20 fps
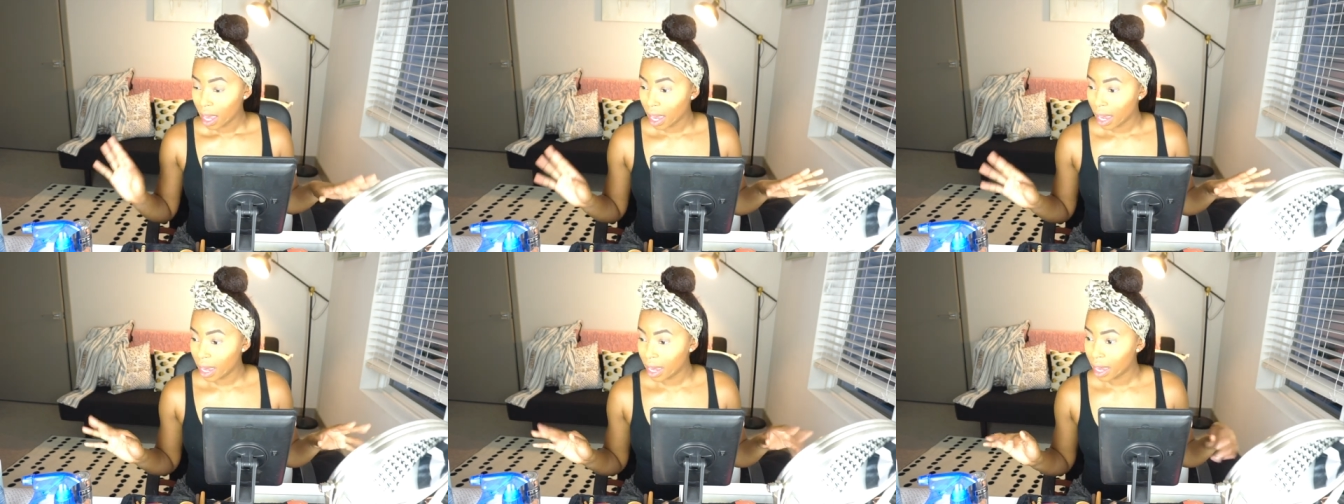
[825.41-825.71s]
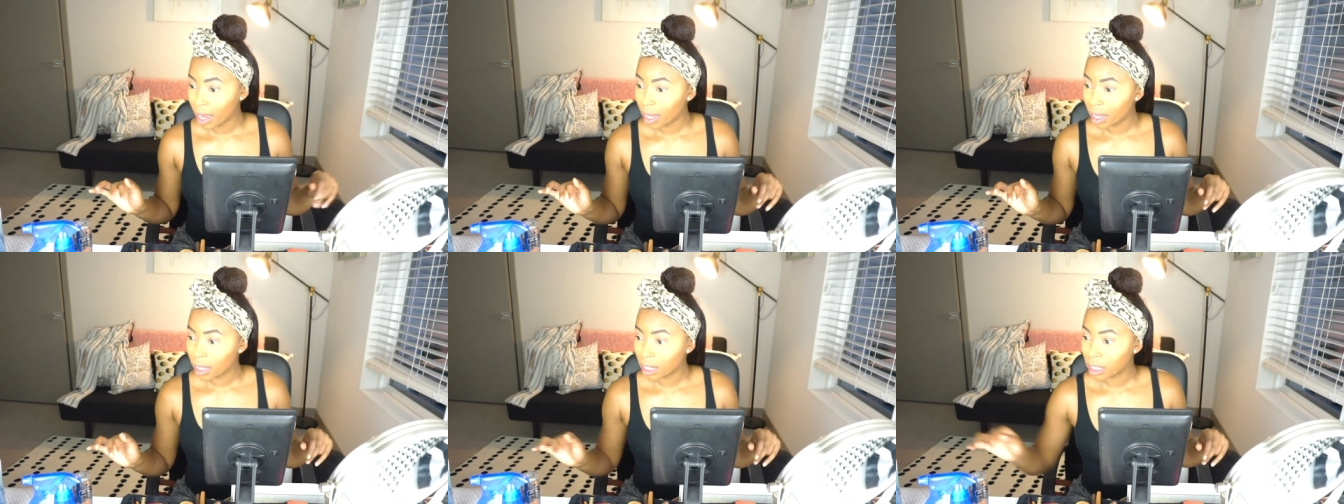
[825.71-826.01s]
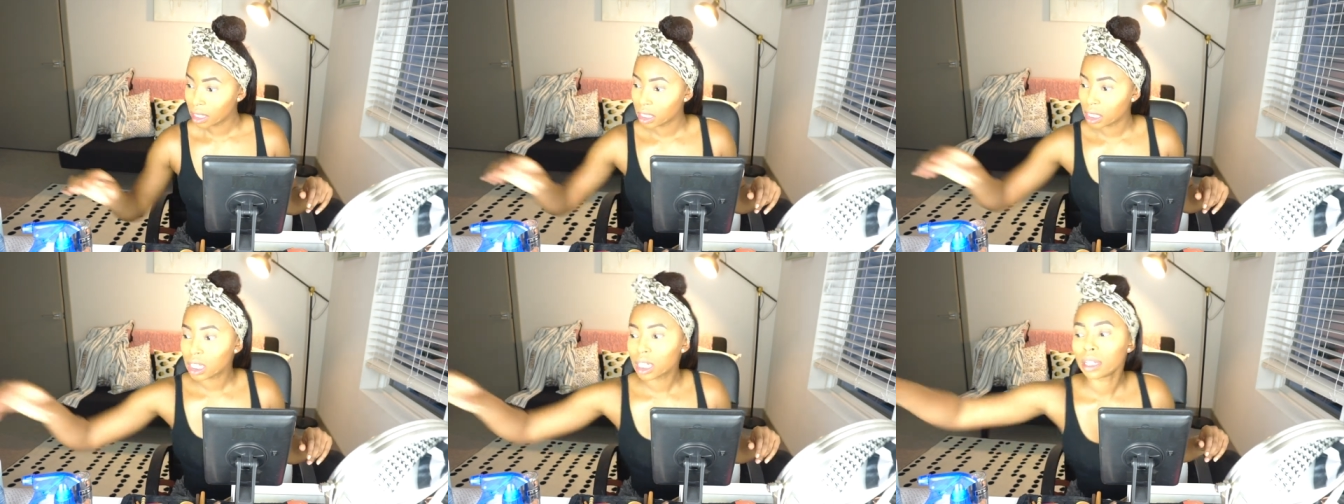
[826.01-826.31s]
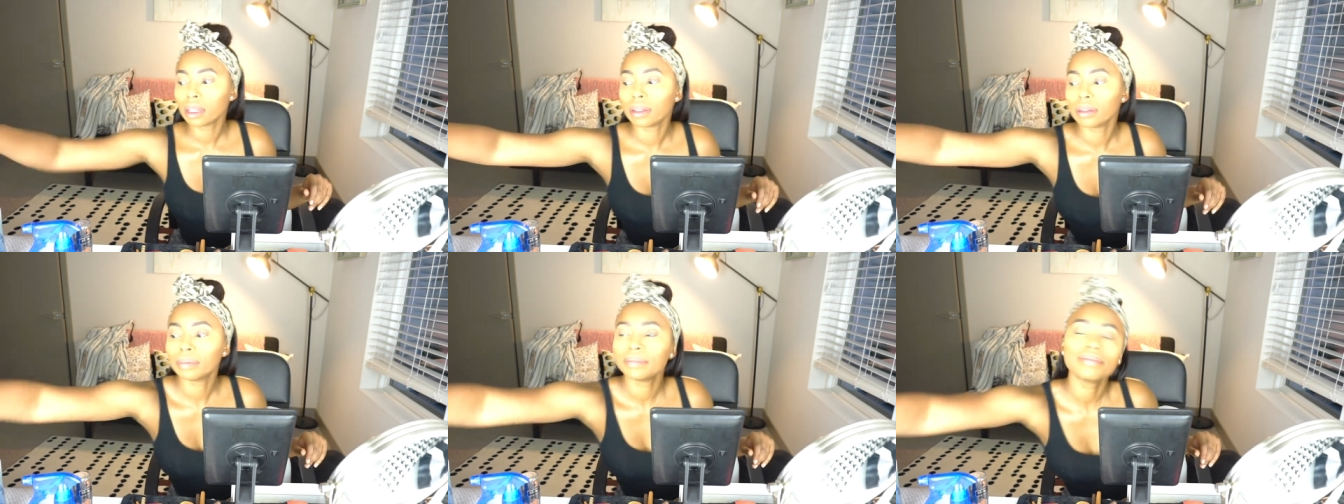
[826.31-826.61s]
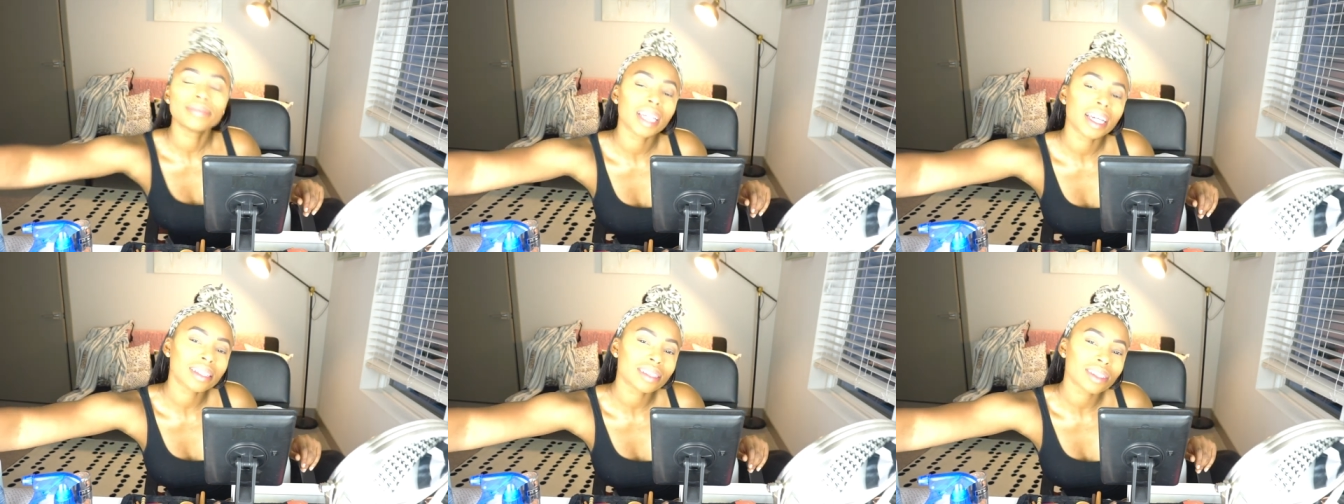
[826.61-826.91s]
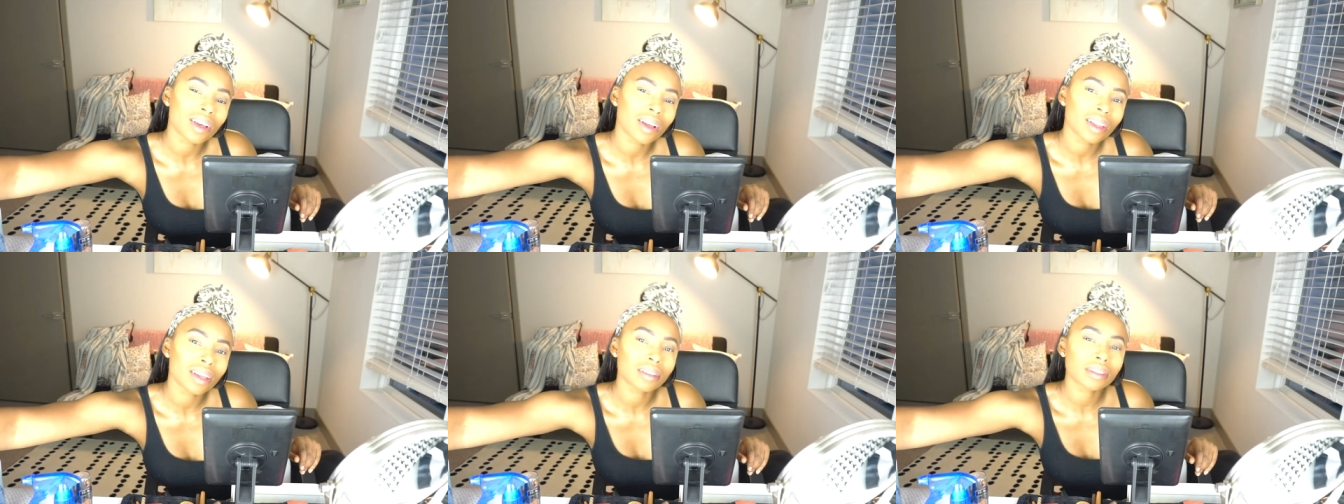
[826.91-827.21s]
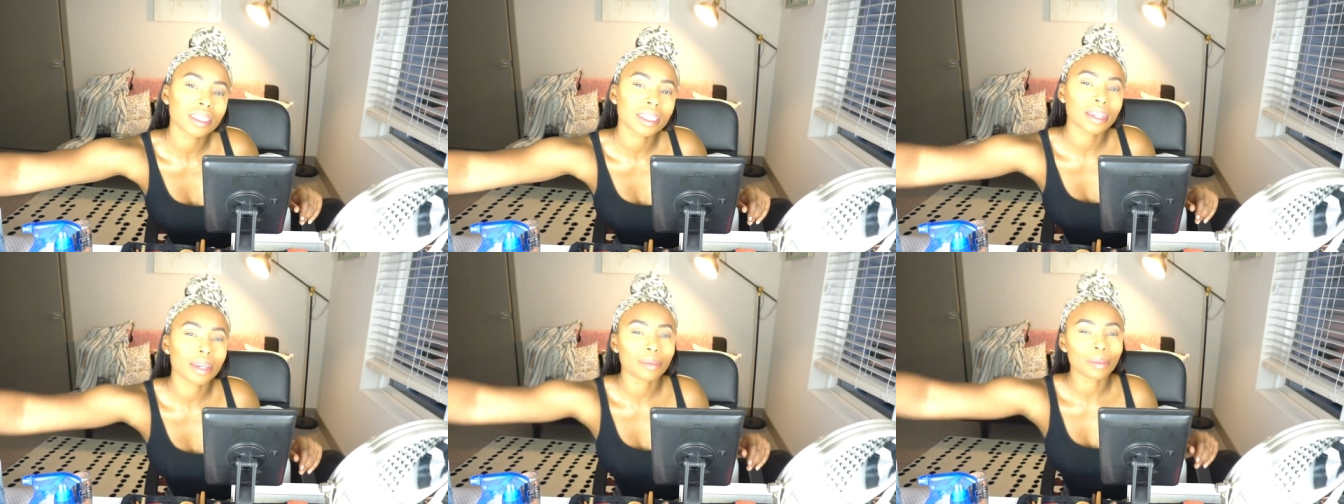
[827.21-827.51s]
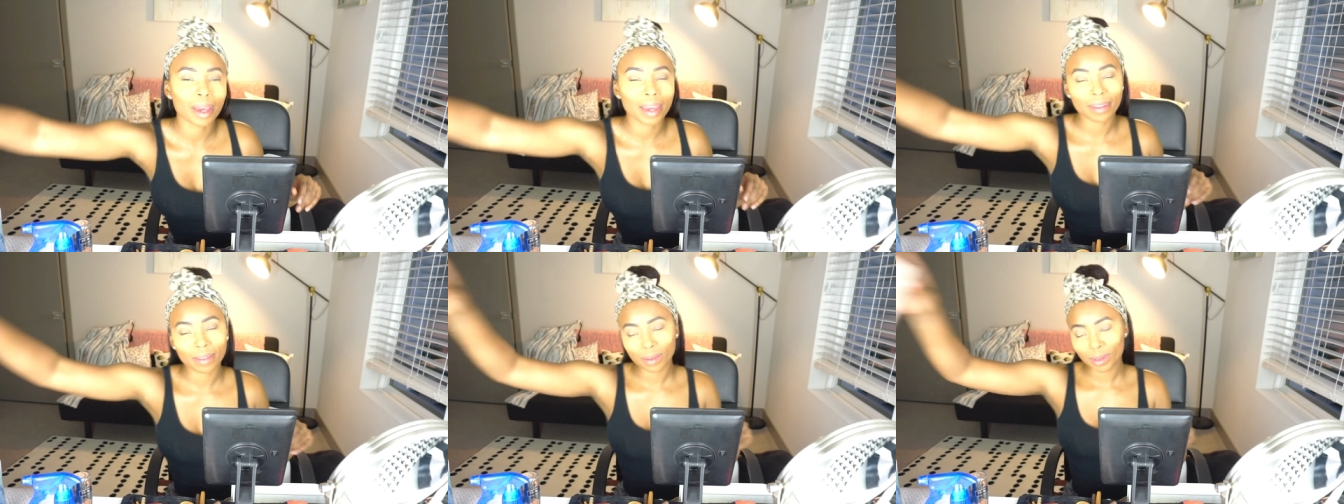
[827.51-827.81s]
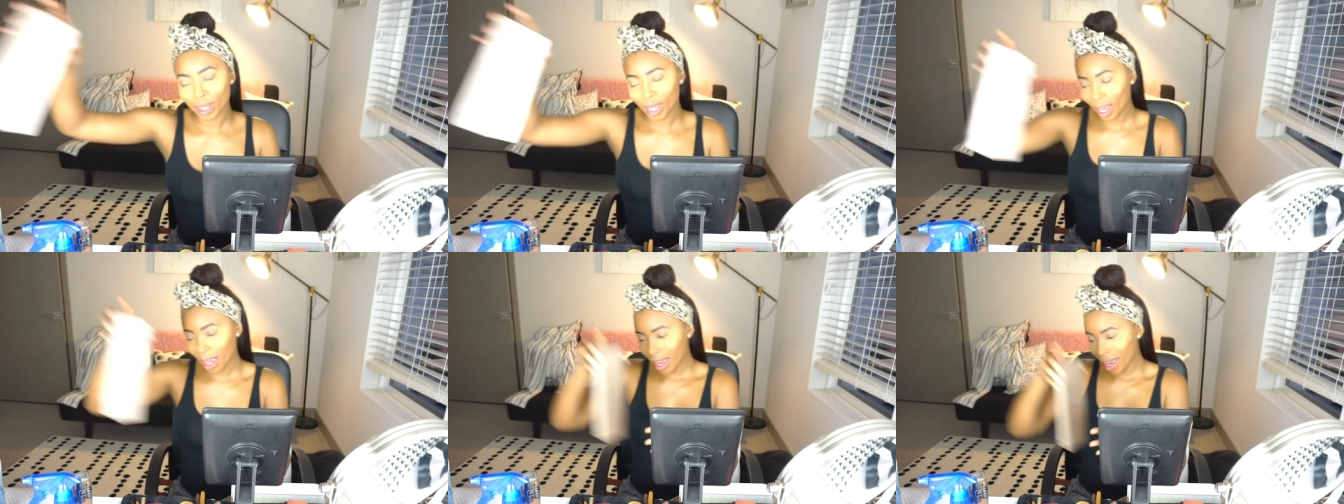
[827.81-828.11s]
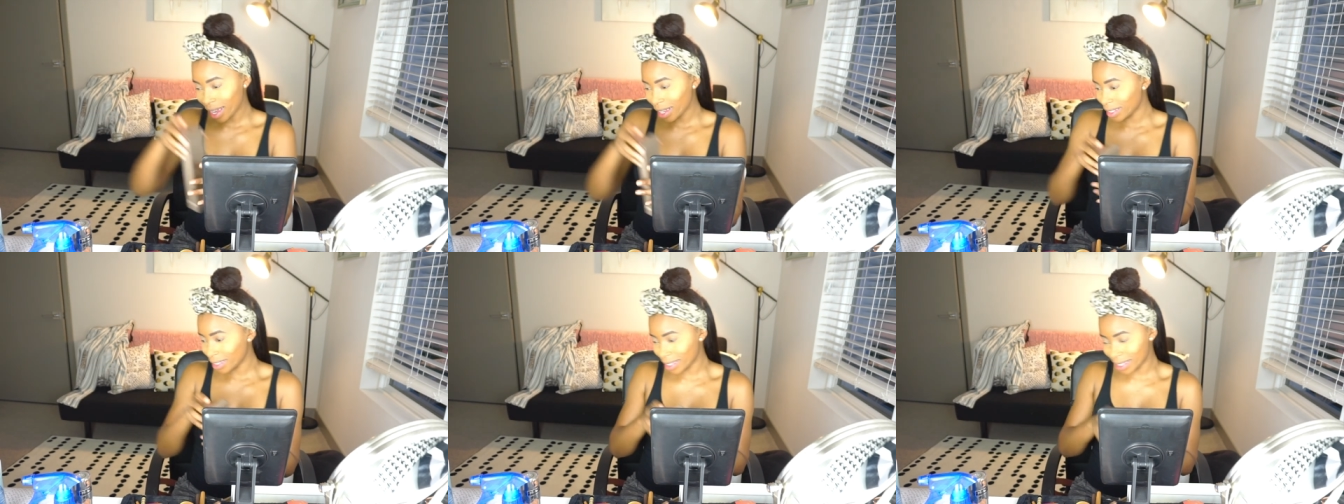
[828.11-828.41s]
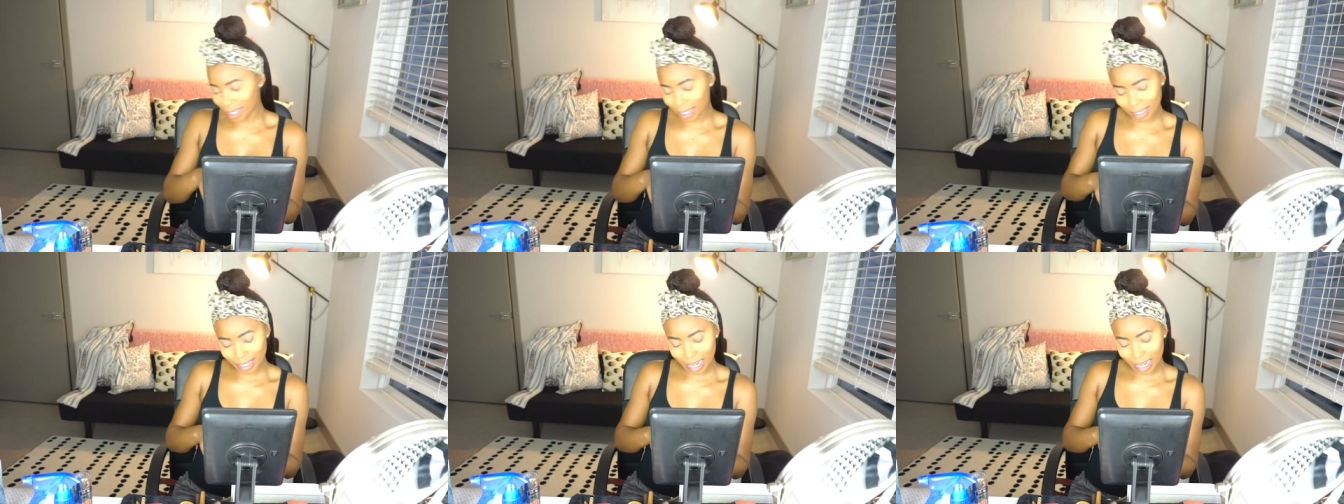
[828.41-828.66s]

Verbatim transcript: and that's all I'll say about that.